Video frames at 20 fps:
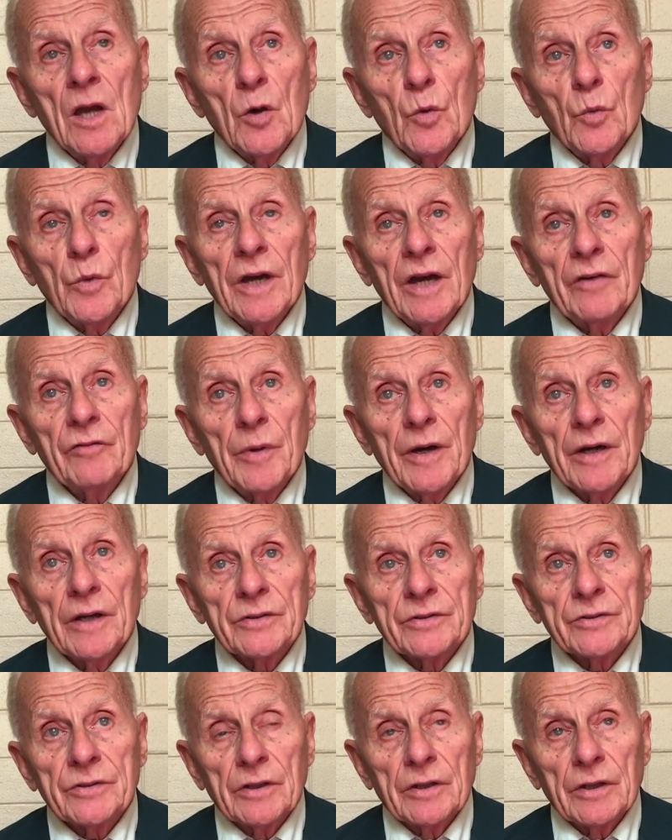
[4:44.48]
We have
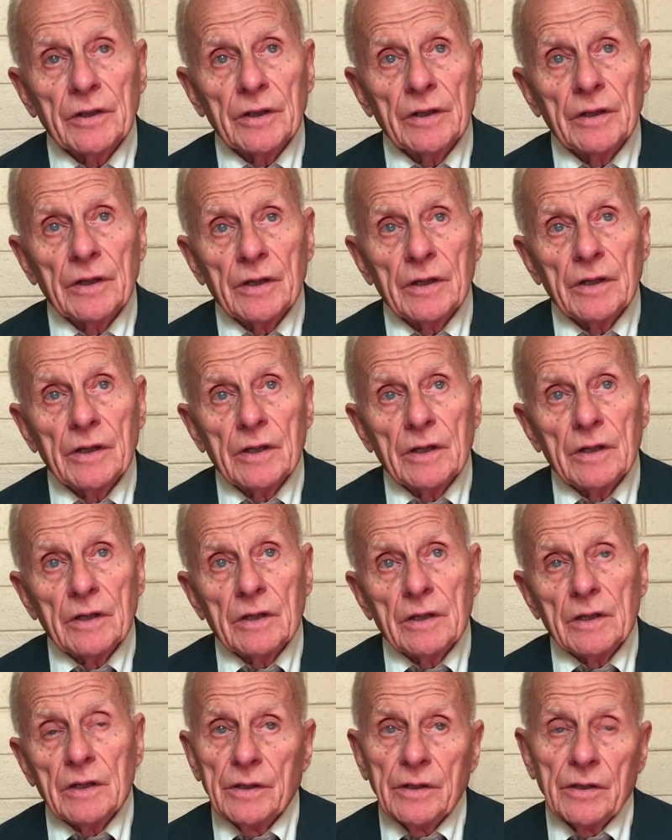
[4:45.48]
about
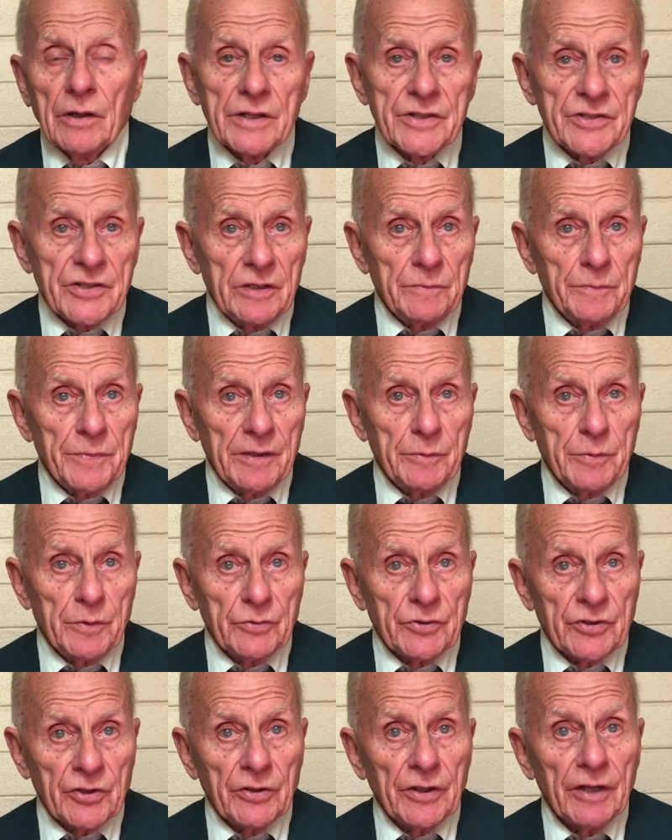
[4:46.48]
90
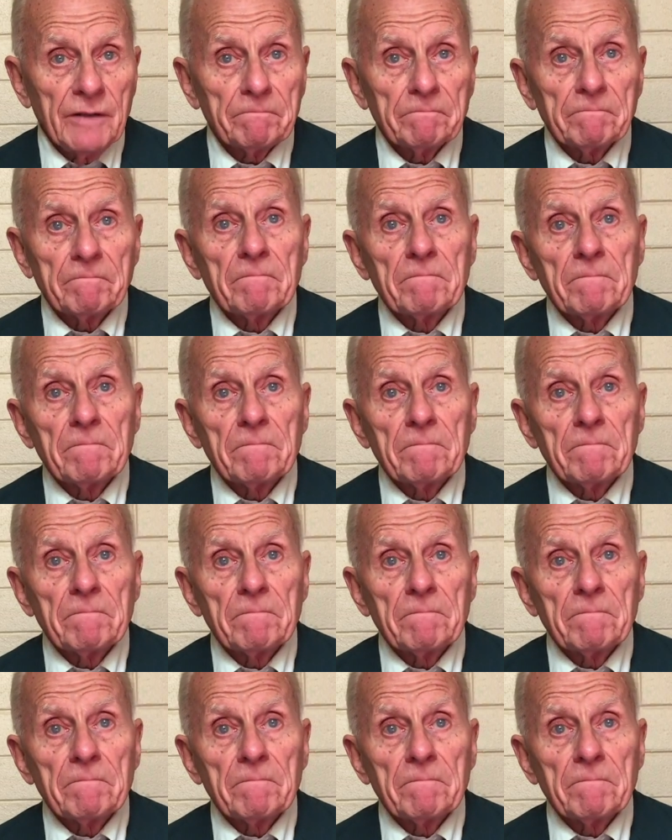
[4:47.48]
people turn up,